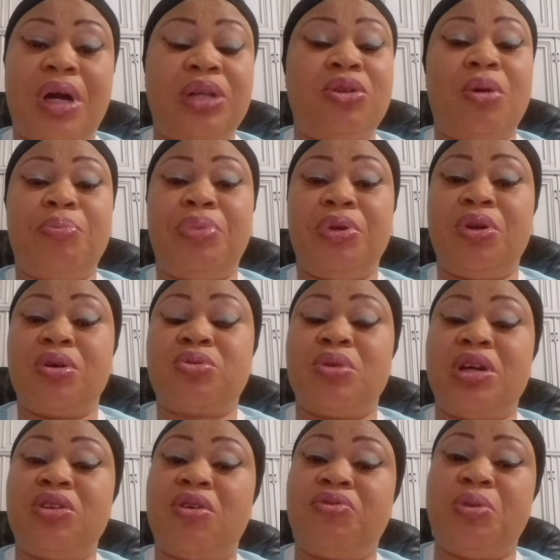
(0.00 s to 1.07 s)
I don't belong
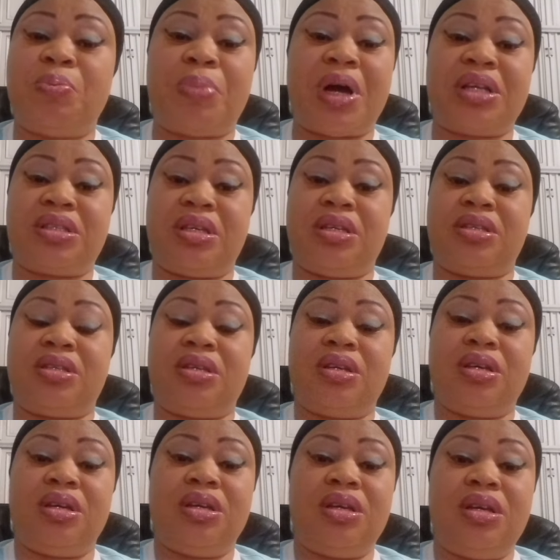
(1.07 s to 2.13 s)
to any of the parties.
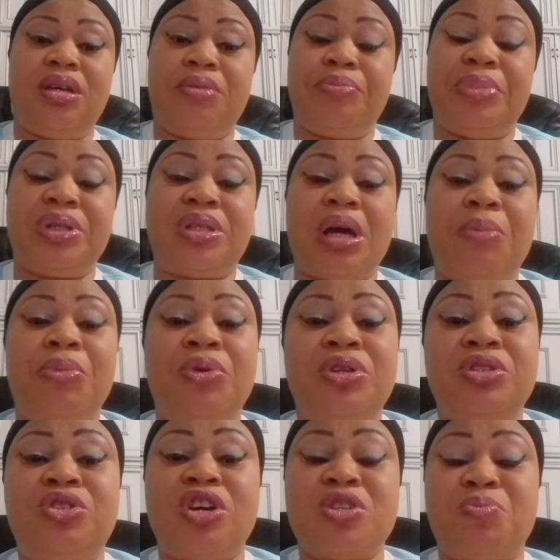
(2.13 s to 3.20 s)
But I'm
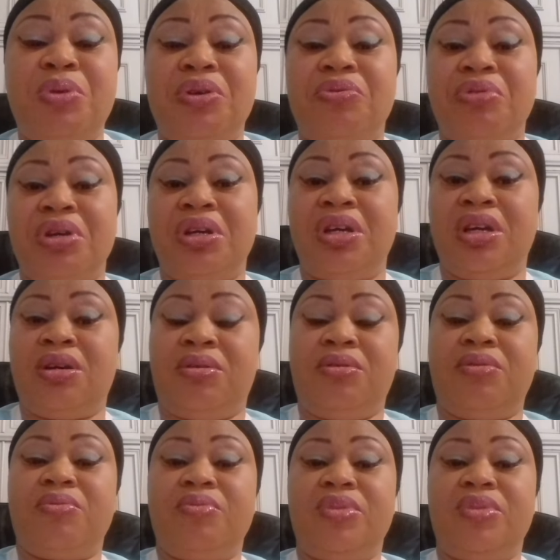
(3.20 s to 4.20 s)
only just being real here.